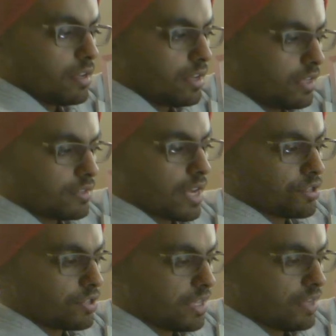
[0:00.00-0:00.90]
it's
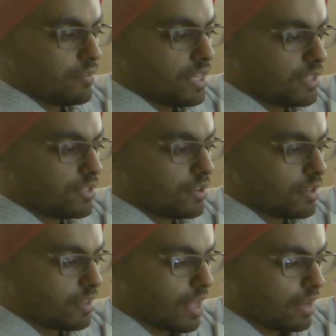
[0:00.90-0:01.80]
actually even easier
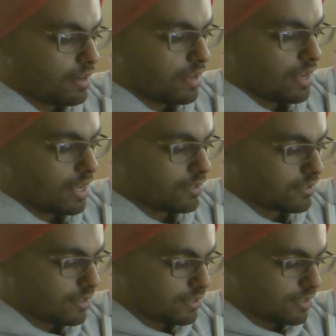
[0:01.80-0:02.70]
than that.
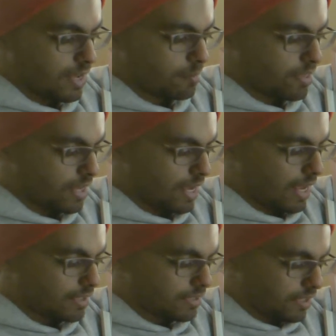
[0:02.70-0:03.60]
It's the same thing
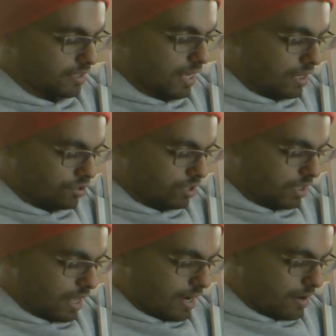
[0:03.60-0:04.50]
as the
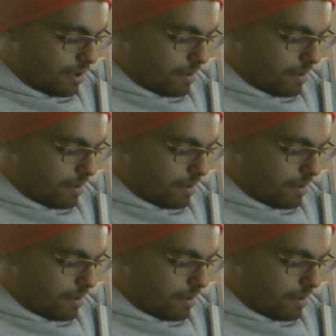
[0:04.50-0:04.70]
tangent line